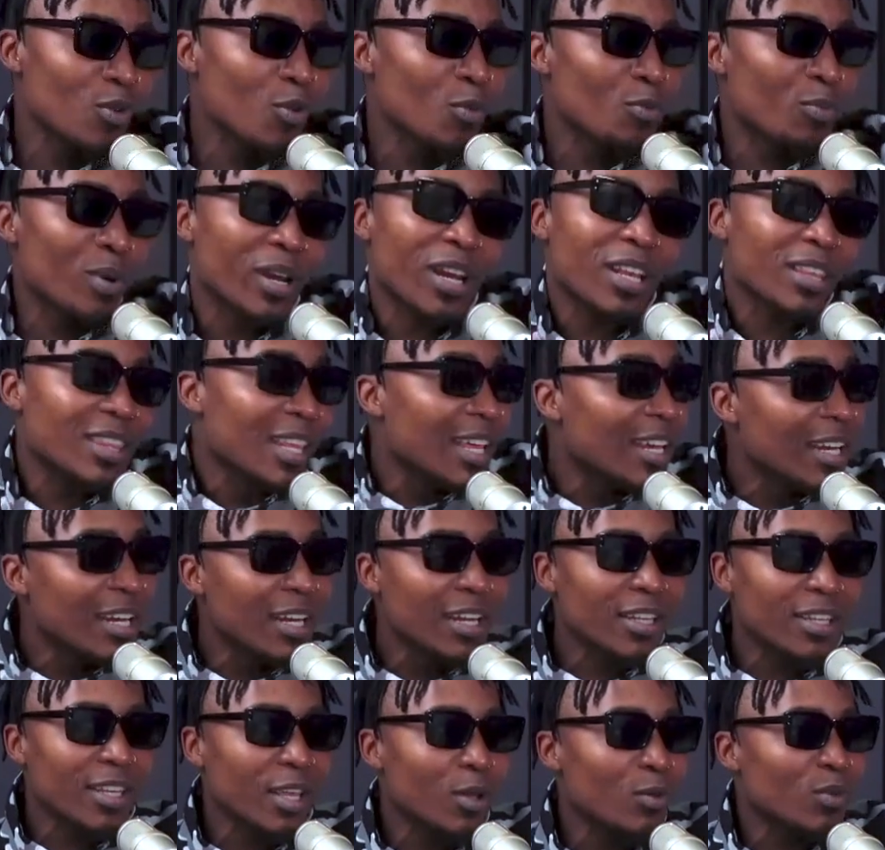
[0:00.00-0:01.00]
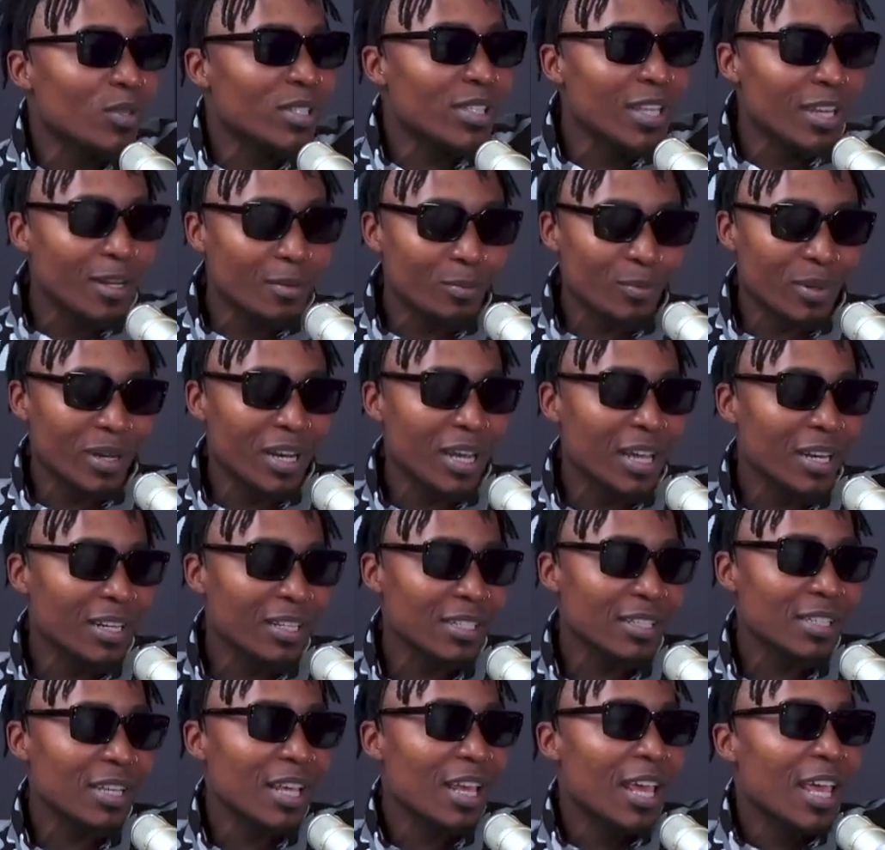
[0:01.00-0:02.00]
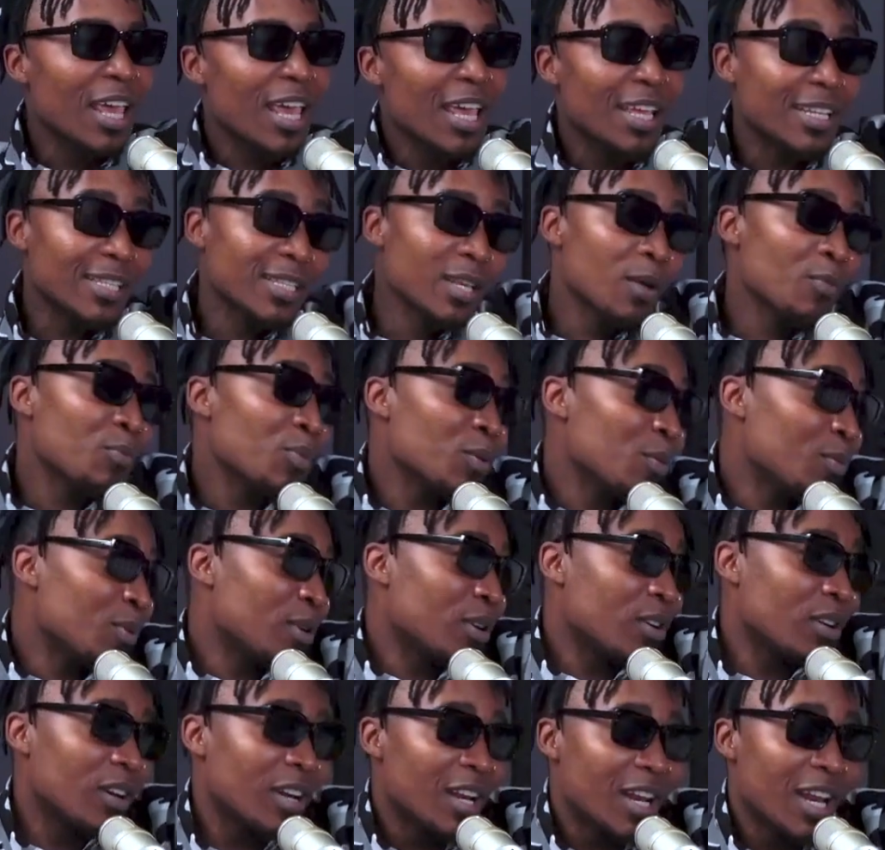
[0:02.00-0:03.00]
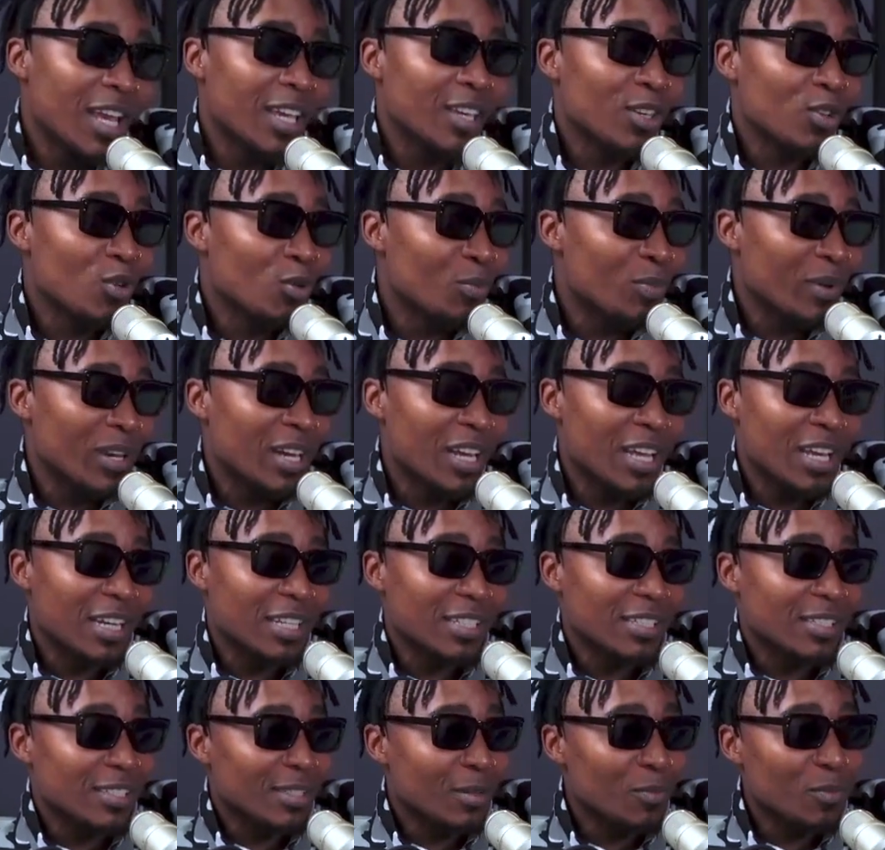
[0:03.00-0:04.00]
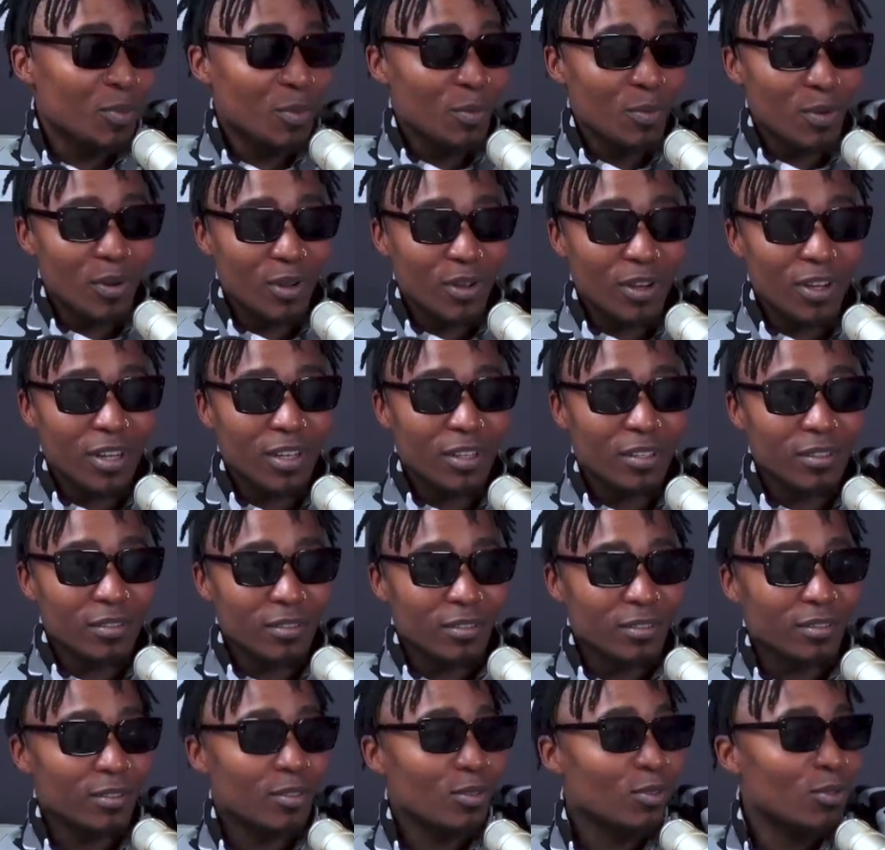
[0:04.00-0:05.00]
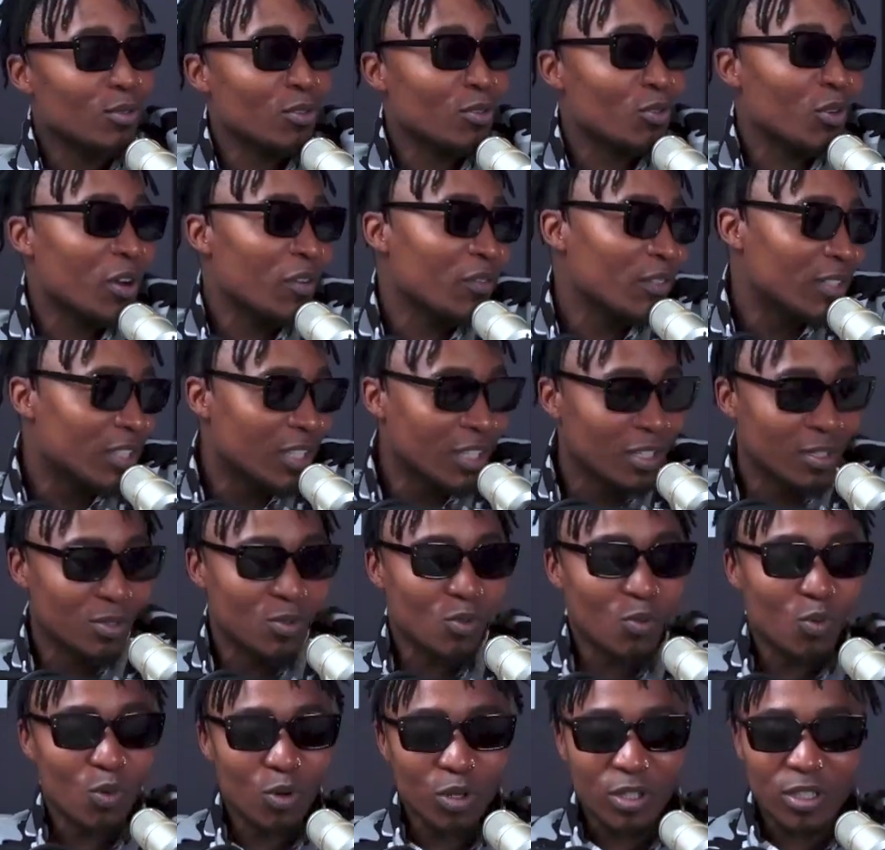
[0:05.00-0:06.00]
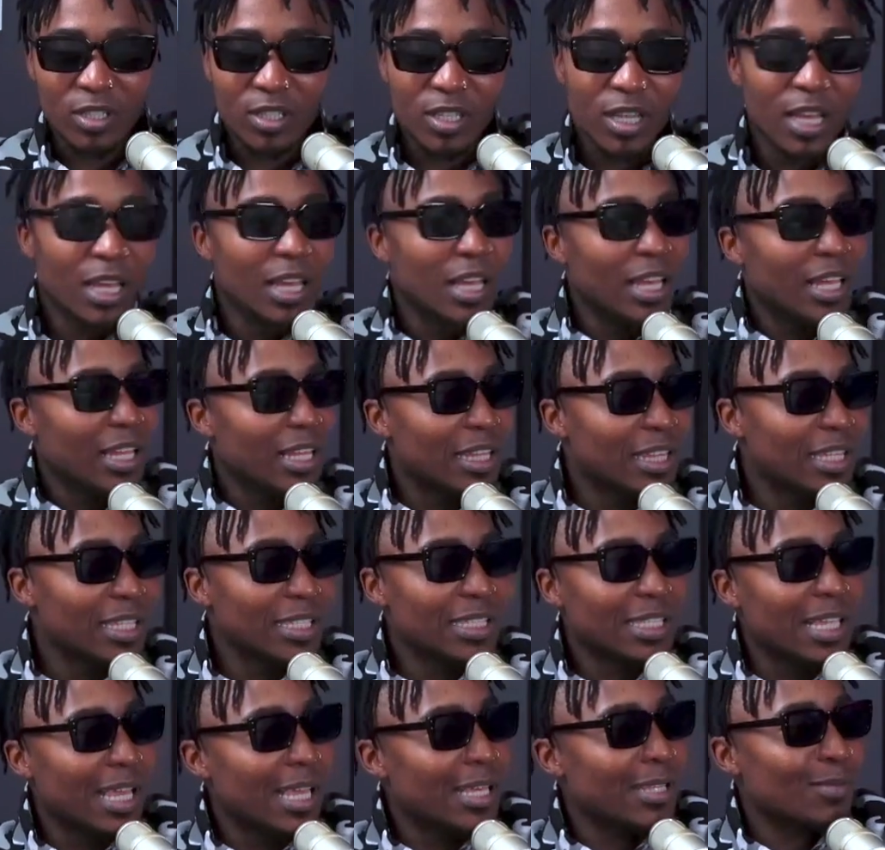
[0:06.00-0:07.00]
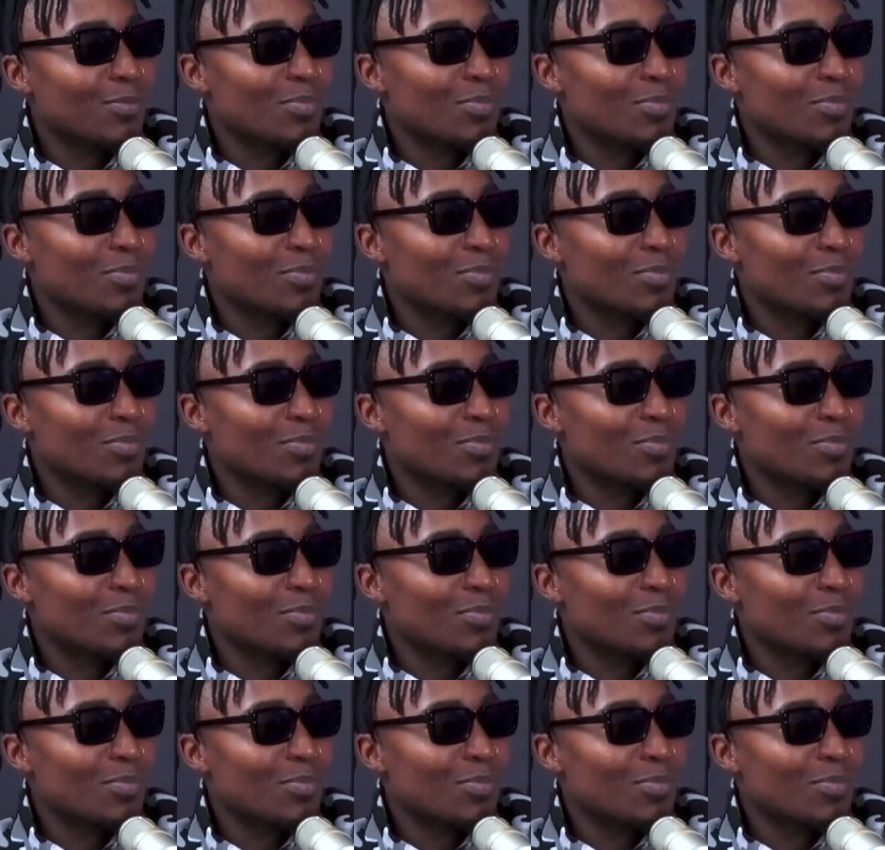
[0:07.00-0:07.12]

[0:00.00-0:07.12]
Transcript: know, but at the end of the day we're selling bananas, and some people are going to like your bananas, some people are going to, you know, gravitate towards this guy's